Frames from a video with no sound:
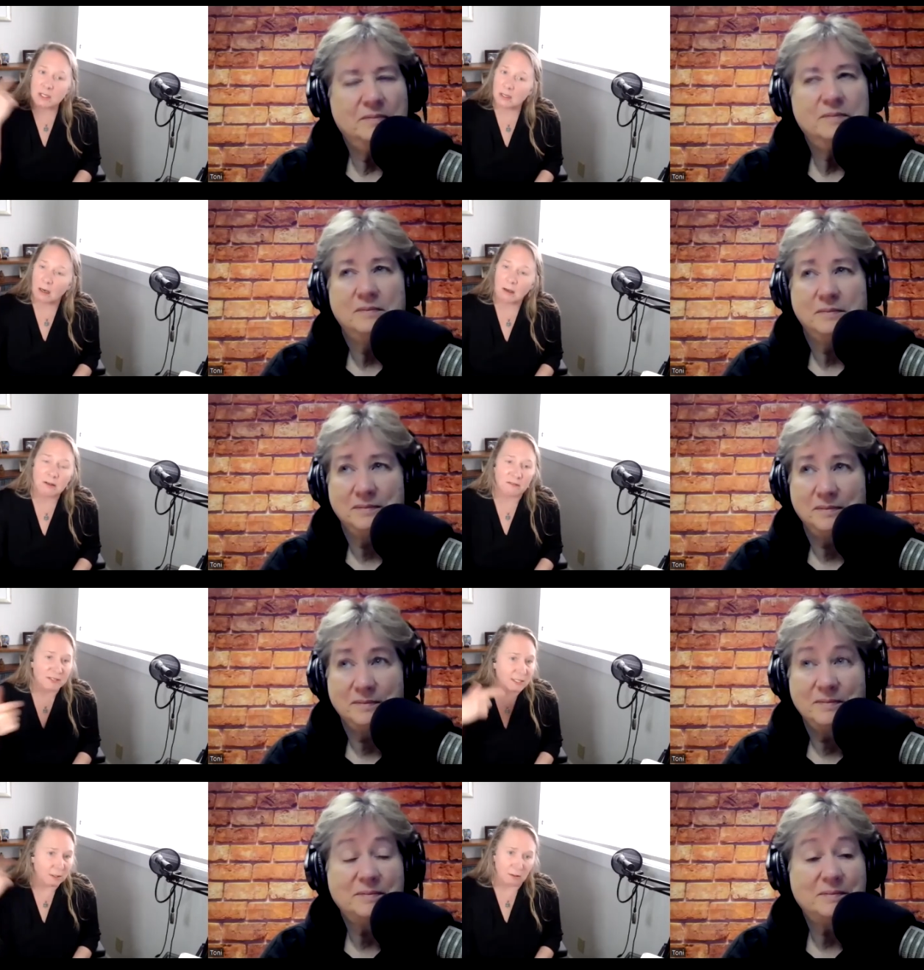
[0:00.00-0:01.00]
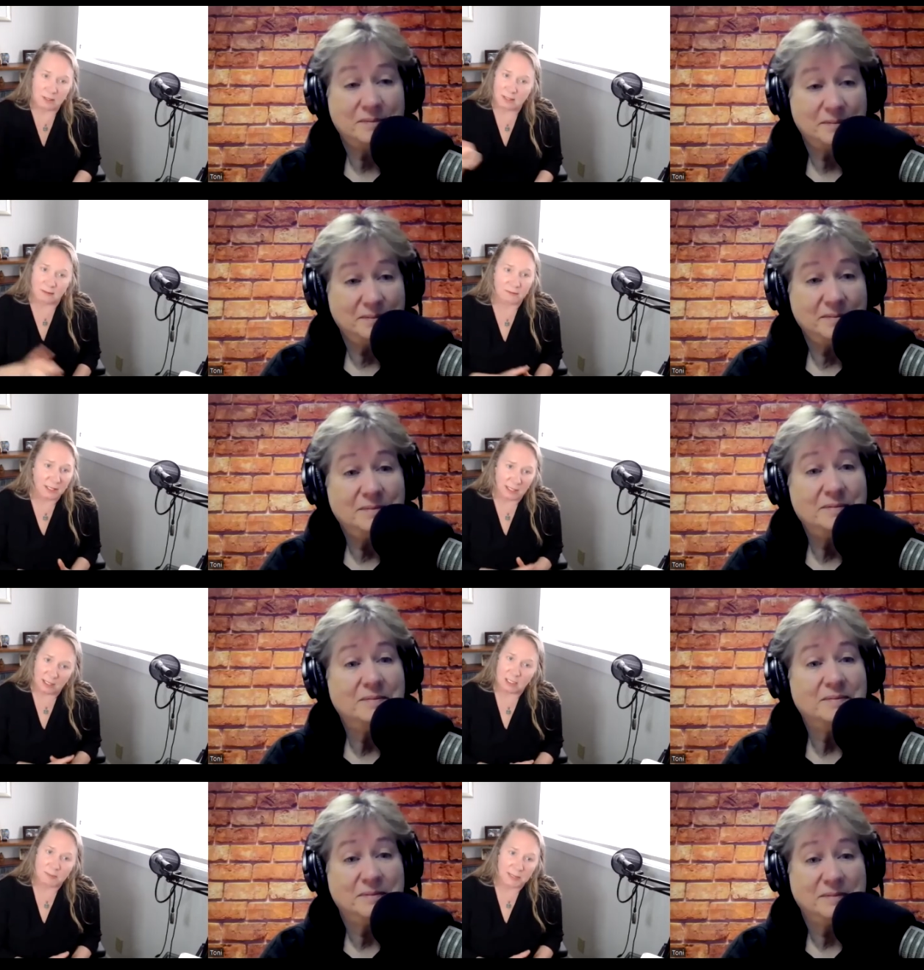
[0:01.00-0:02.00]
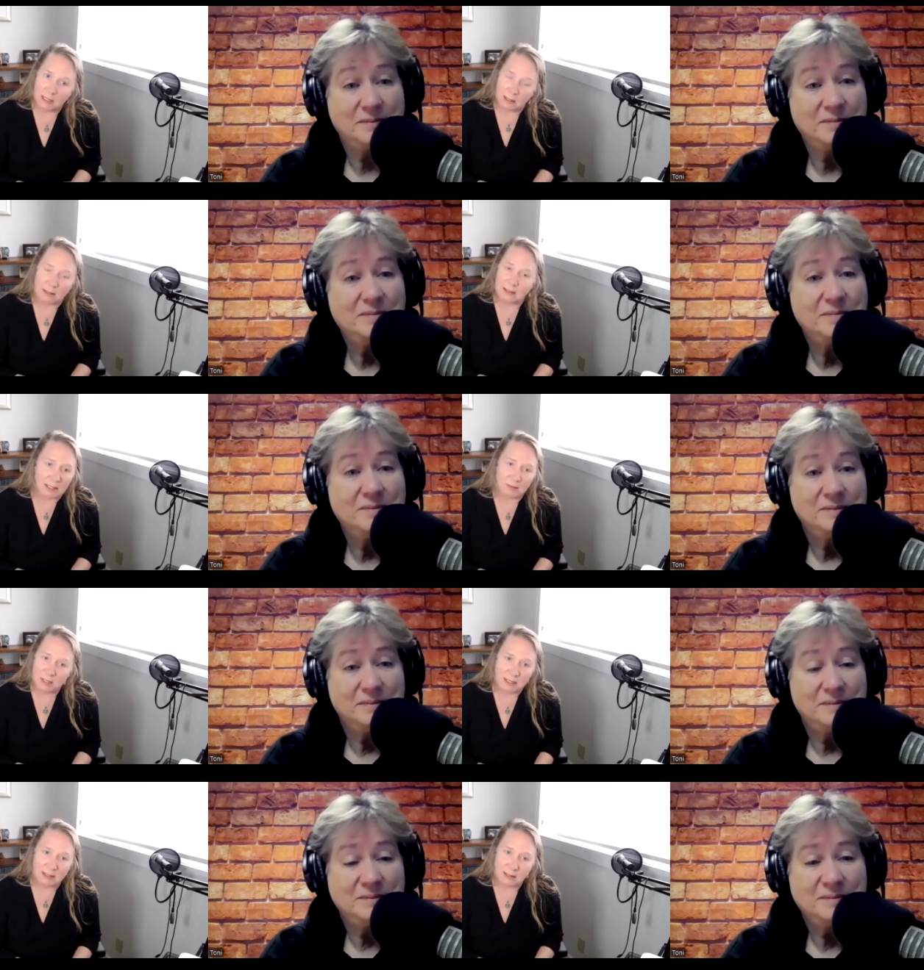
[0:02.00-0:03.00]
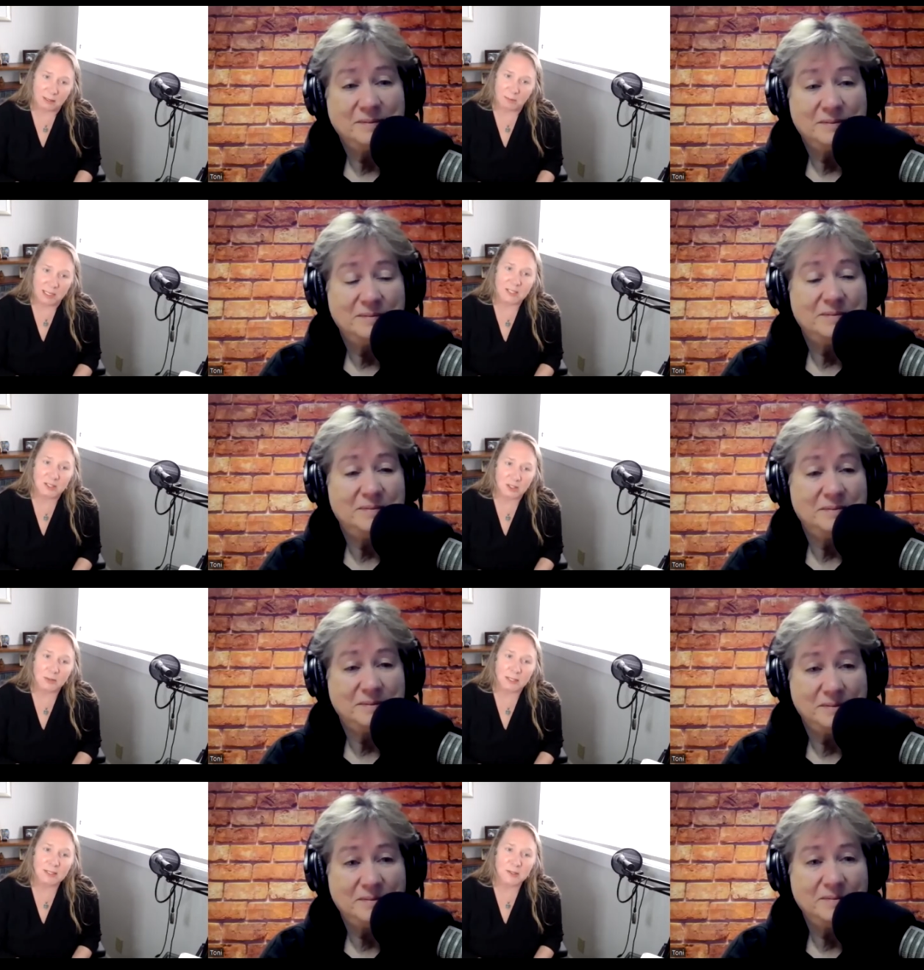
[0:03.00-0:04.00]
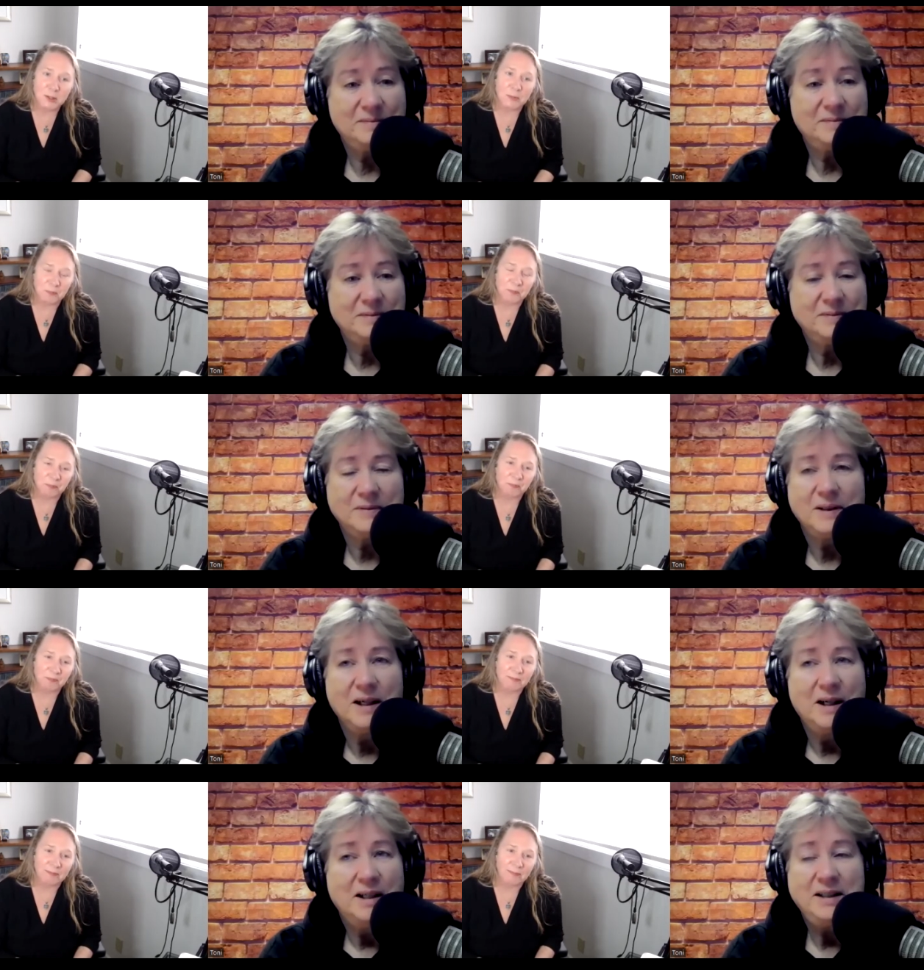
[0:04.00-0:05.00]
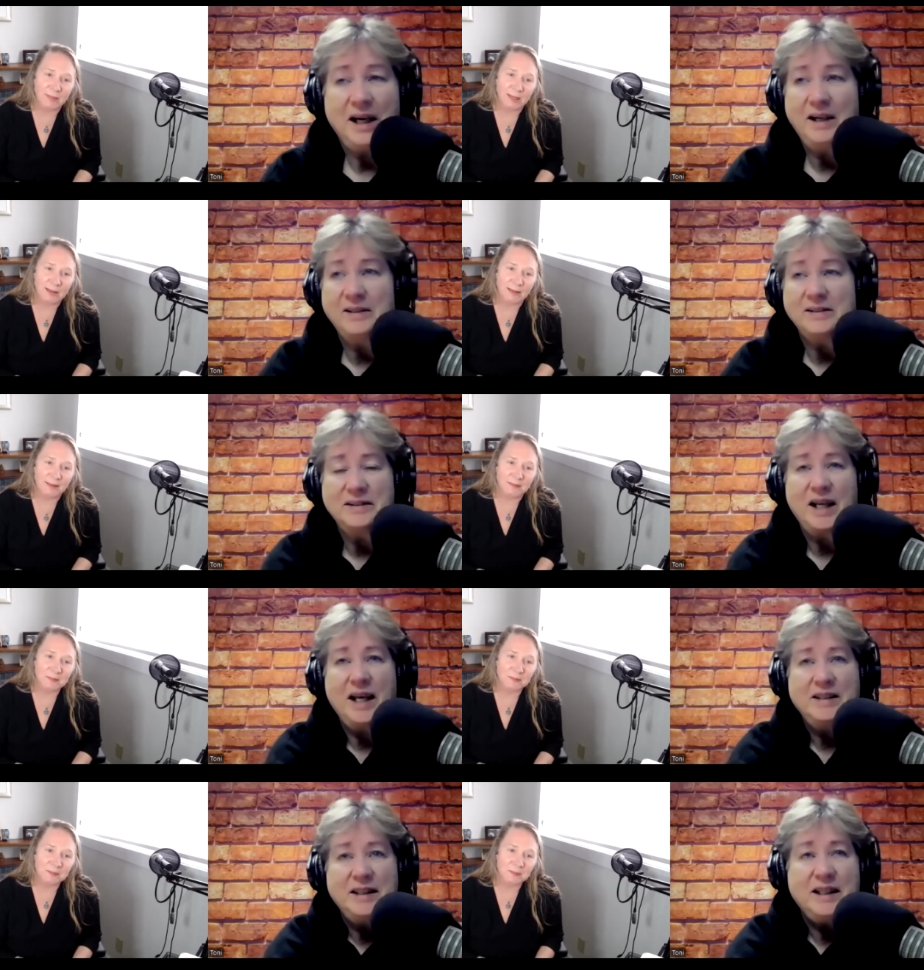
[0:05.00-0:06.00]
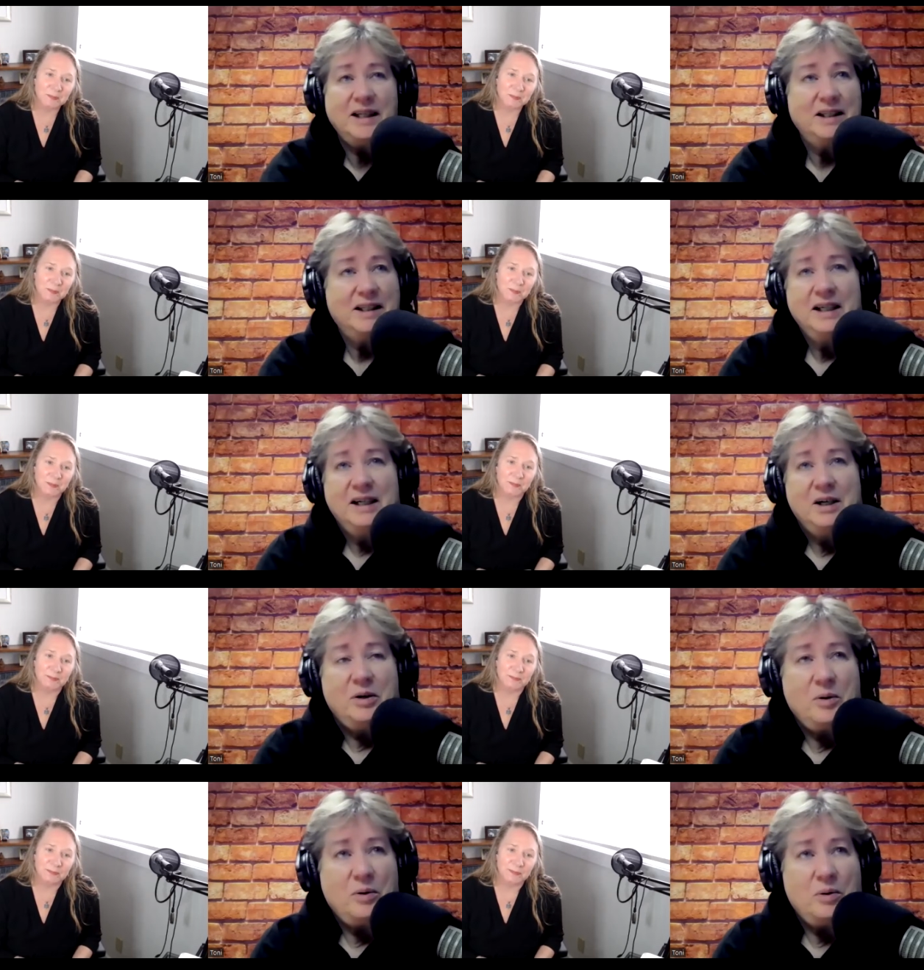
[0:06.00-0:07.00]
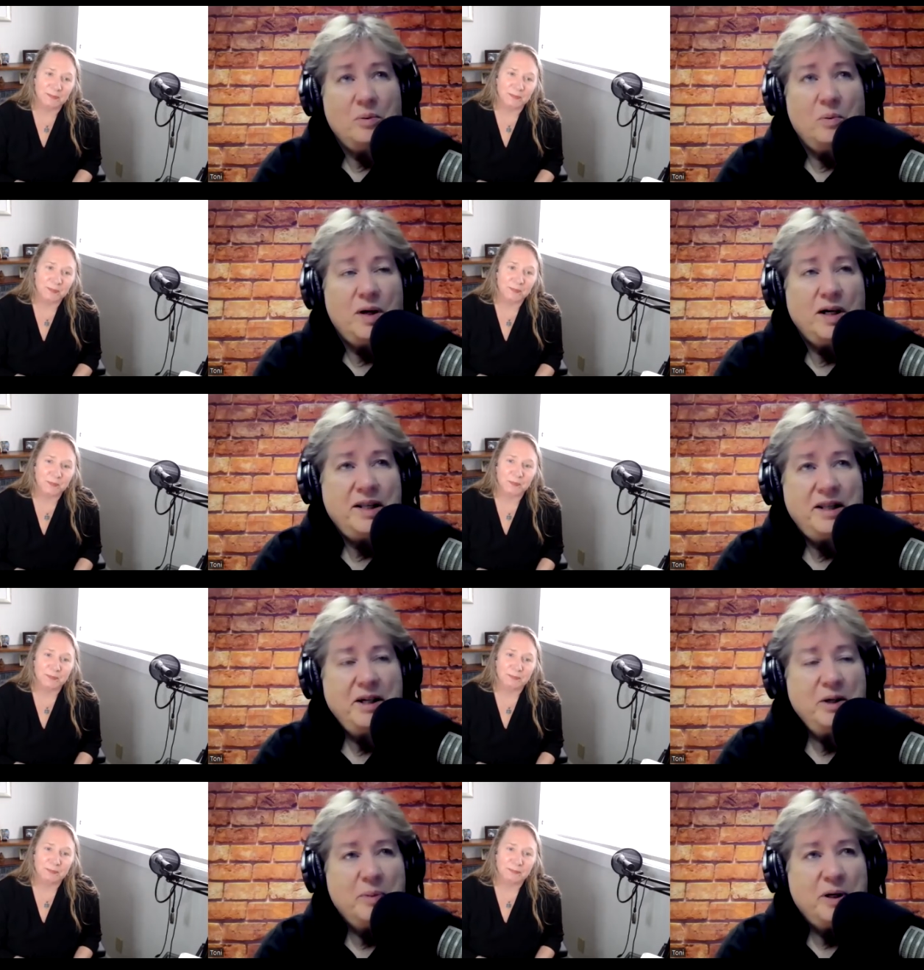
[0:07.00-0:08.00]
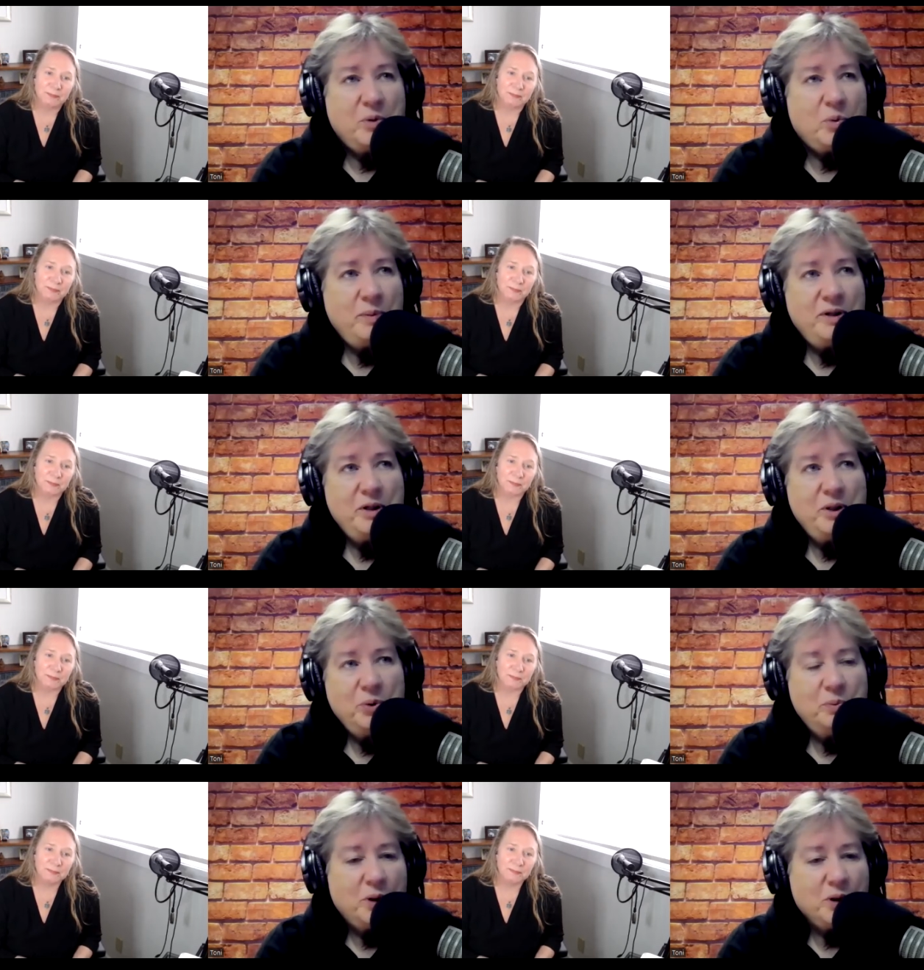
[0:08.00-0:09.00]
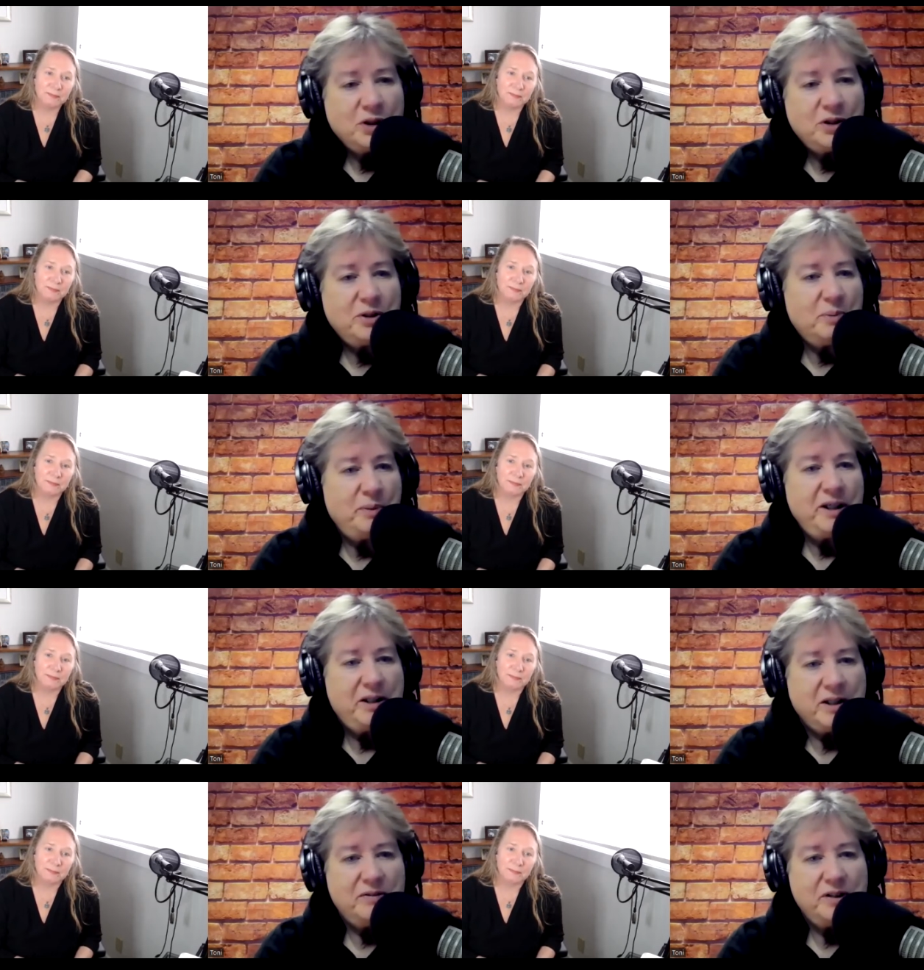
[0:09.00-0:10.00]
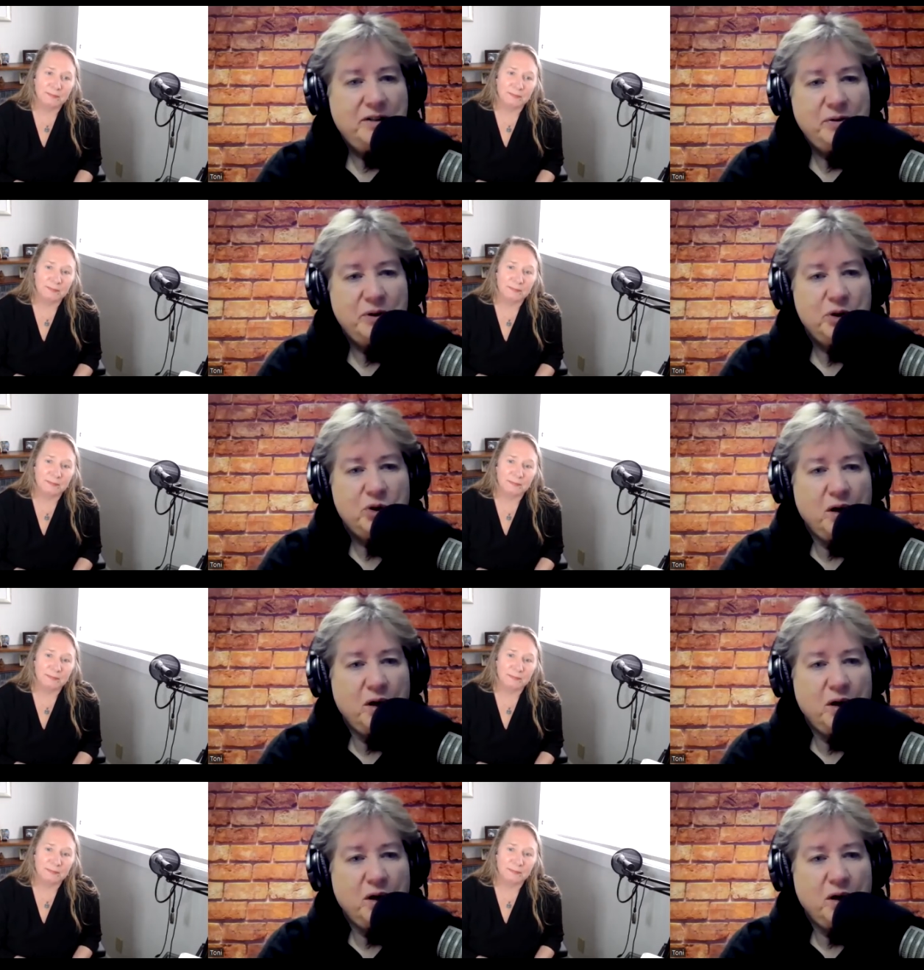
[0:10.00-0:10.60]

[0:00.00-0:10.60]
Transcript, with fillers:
Speaker 1: of the, all the physical stuff that needed to be done, because I wasn't in a place to do it. So,
Speaker 2: yeah. And when I think about women who march to the beat of a different